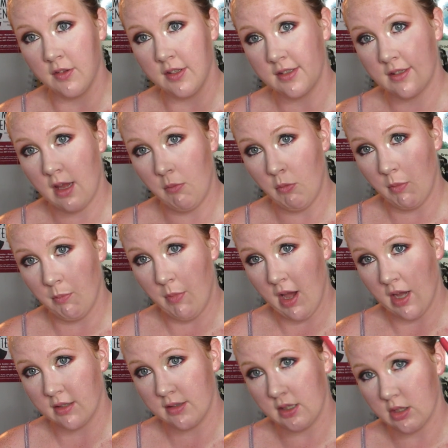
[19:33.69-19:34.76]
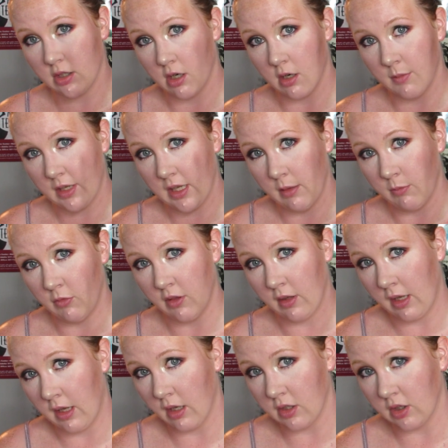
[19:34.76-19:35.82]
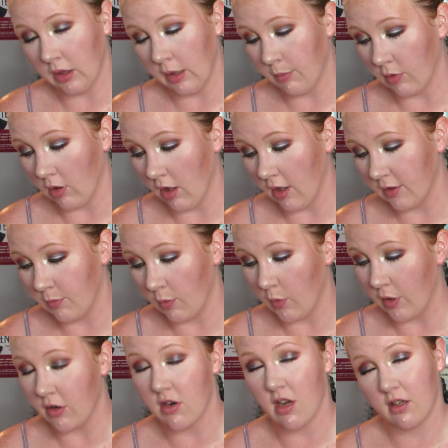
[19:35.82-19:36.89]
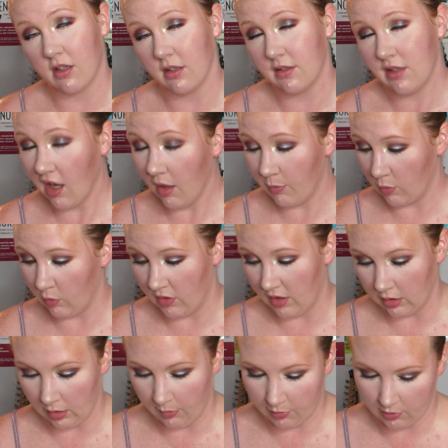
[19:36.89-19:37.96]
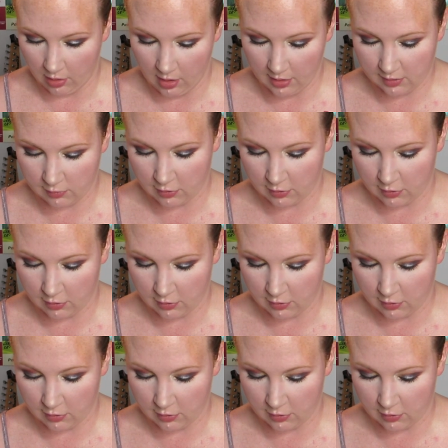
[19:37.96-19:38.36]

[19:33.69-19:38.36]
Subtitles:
This came with Boxycharm. It came with the lip gloss, but we are not going to top it with the lip gloss.